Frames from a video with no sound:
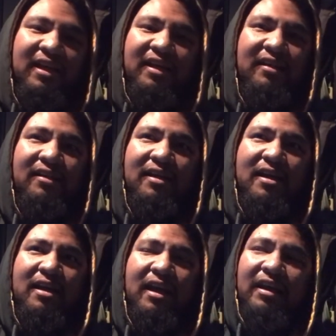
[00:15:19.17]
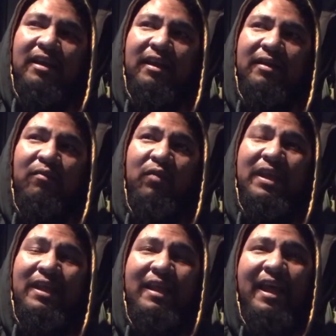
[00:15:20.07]
that, and
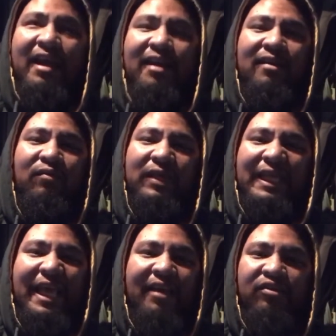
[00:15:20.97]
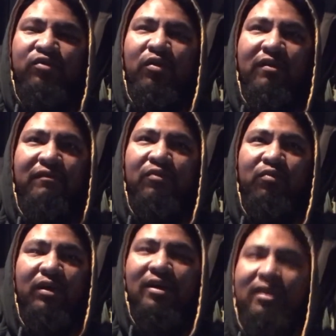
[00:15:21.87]
with that short of a
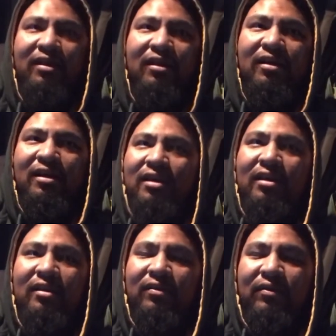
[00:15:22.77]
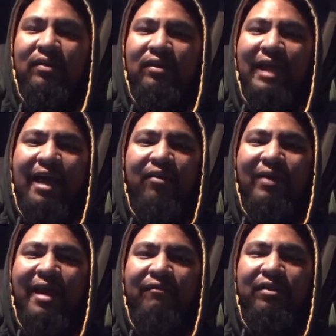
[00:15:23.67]
run, I
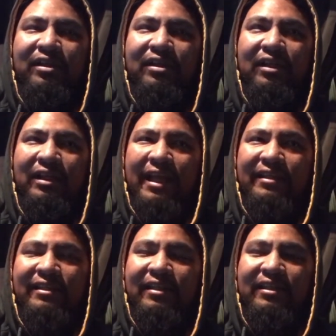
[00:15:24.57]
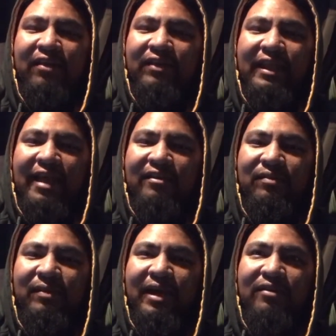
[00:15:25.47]
don't average like
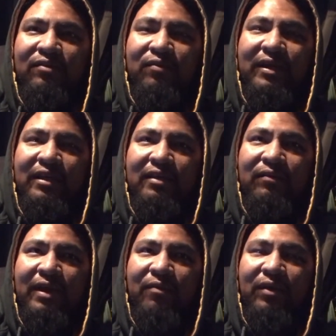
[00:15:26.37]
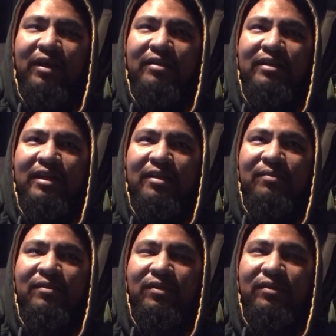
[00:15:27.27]
6,000-7,000 miles a week when I'm running
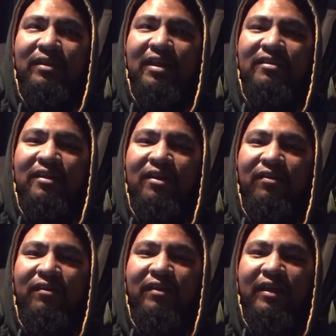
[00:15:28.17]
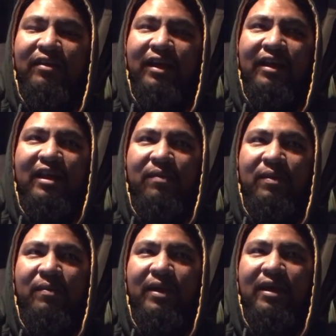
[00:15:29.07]
team. So that's another thing you gotta keep
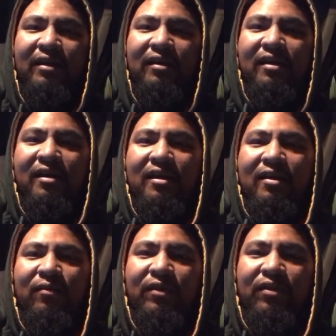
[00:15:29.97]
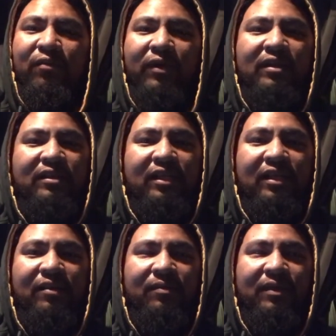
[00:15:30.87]
in mind. When you run
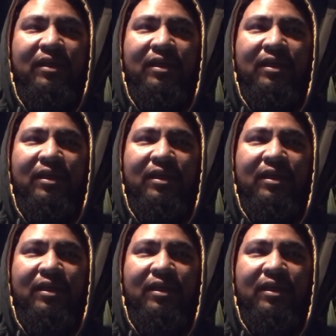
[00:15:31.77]
team,